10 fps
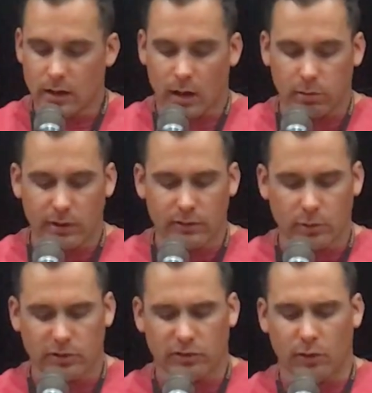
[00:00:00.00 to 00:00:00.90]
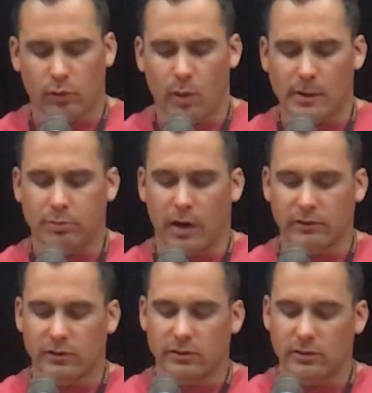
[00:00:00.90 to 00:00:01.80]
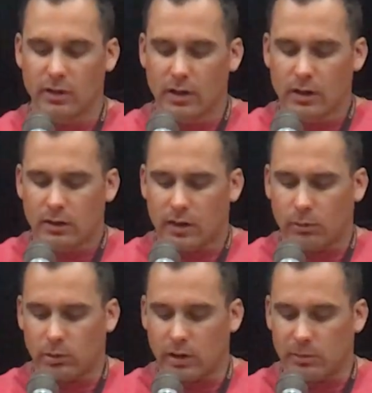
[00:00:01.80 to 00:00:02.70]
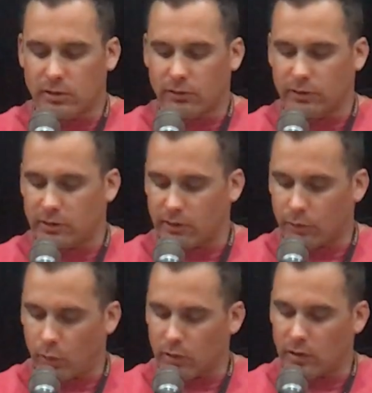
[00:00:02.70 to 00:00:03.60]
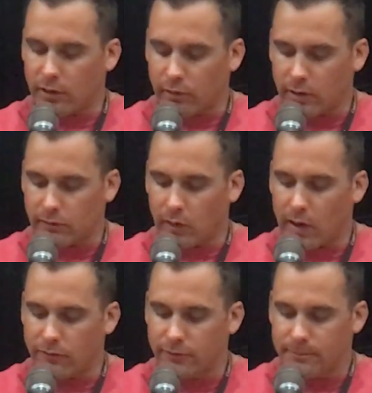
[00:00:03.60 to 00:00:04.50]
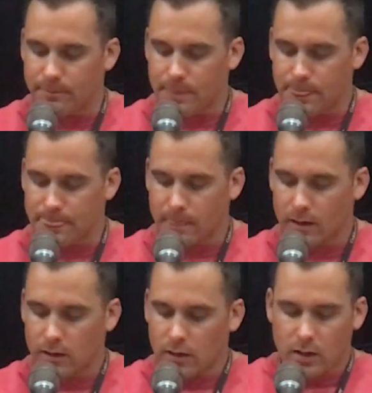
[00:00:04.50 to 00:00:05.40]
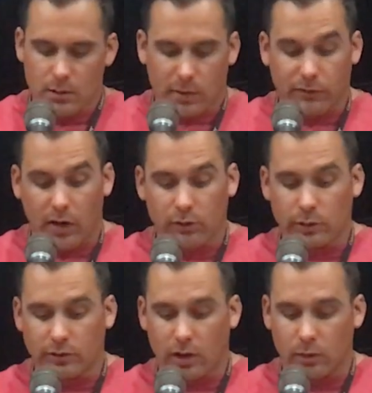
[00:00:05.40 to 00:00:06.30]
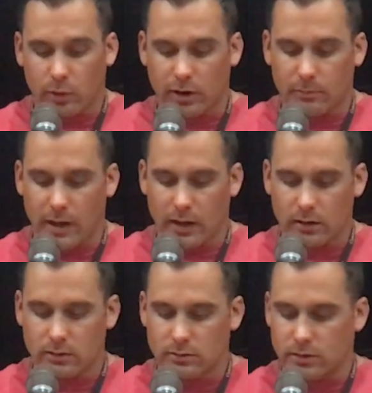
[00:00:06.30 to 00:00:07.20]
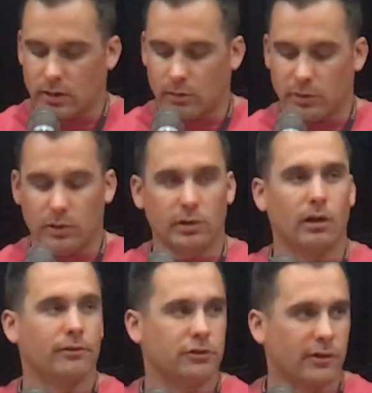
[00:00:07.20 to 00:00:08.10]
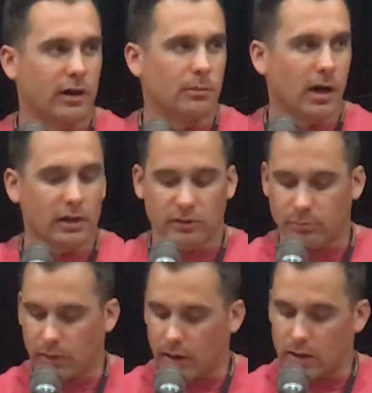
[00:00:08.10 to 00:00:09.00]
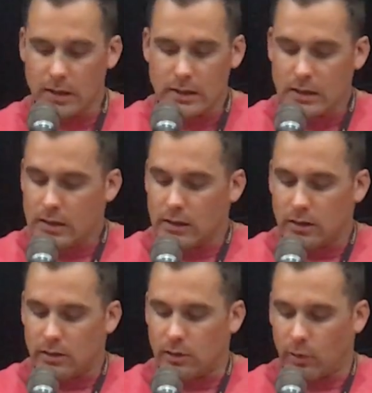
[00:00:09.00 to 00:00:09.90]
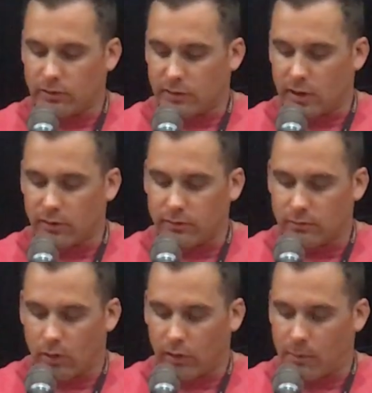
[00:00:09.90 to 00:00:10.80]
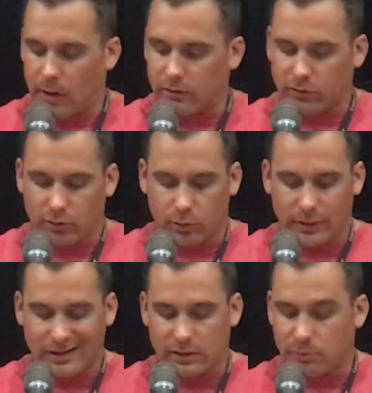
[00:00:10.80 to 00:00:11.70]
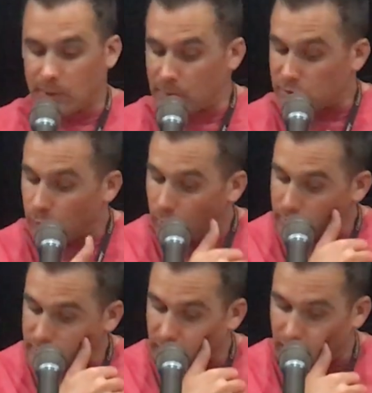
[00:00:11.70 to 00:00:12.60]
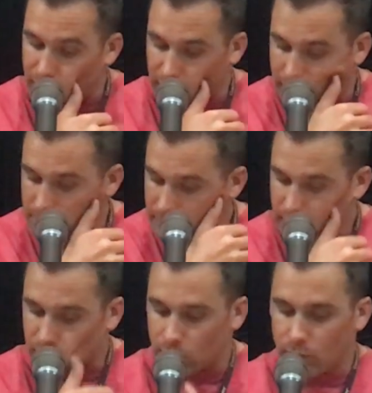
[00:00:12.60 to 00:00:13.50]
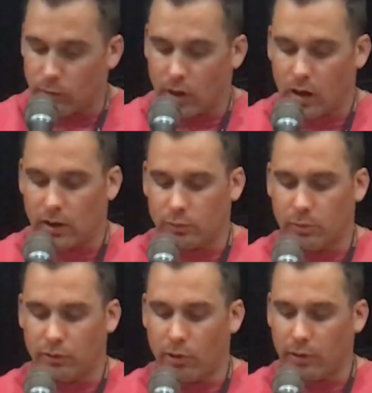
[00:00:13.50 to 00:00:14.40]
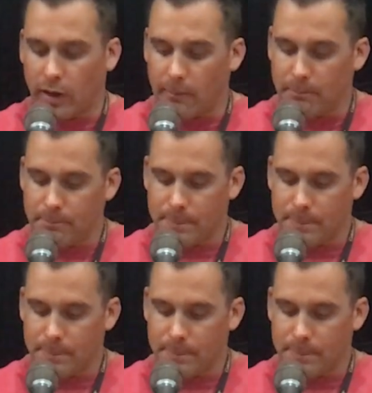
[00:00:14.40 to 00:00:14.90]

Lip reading: I believe it was this overwhelming presence that would lead me to resist authority later on in life. My father was a hardworking man, and we knew he loved us very much, but he wasn't there all that much, so we didn't get to spend much quality time with him as we were growing up.